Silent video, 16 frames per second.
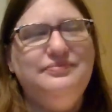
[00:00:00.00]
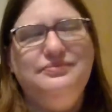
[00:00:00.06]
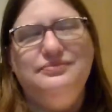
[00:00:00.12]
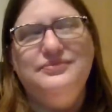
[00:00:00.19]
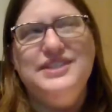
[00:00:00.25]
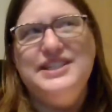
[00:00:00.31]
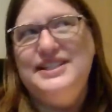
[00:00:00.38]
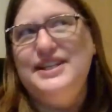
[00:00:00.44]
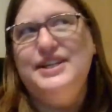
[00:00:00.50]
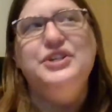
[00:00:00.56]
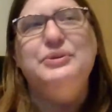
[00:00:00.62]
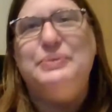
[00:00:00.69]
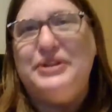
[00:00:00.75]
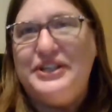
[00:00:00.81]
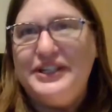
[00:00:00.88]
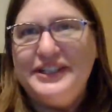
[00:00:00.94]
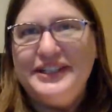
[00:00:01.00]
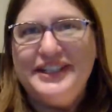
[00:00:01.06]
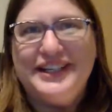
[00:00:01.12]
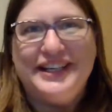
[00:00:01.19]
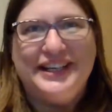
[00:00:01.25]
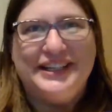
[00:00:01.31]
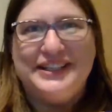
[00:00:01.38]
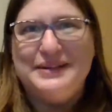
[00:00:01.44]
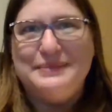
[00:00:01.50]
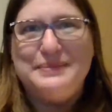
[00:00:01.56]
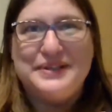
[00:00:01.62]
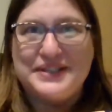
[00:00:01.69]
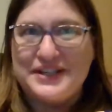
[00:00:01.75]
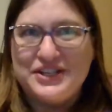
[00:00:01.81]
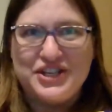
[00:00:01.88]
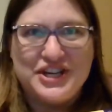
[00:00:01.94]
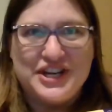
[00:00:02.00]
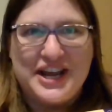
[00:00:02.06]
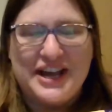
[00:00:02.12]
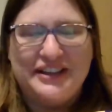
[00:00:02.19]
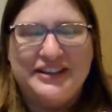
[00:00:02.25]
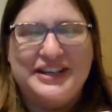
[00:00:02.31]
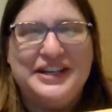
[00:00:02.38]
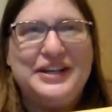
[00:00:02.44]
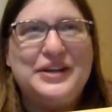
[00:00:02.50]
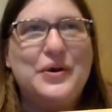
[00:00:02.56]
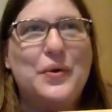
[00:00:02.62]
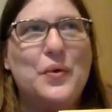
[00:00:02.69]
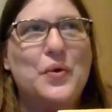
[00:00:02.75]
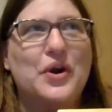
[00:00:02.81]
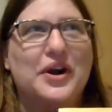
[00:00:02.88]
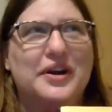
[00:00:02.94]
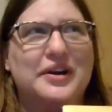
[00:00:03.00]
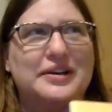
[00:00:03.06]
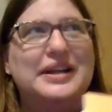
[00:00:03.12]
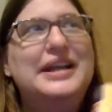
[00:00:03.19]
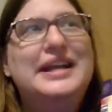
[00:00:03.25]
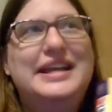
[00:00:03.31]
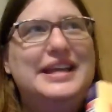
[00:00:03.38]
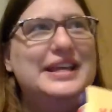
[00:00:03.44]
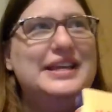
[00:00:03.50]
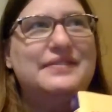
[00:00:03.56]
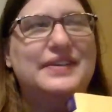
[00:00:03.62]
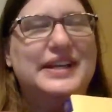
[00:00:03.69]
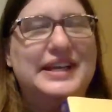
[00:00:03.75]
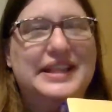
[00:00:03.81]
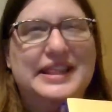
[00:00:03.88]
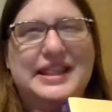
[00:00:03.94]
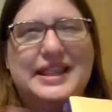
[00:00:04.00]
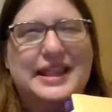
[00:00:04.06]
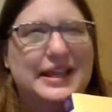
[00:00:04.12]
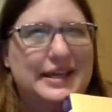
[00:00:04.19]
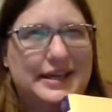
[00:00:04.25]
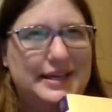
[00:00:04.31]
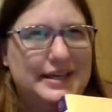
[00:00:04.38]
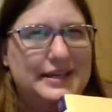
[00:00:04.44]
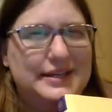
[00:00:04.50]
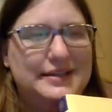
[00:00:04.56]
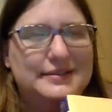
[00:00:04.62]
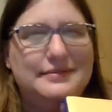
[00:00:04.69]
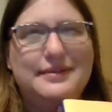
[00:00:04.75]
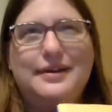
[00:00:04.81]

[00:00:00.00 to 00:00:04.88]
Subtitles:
Sandra Bullock in Miss Congeniality, or even in The Heat,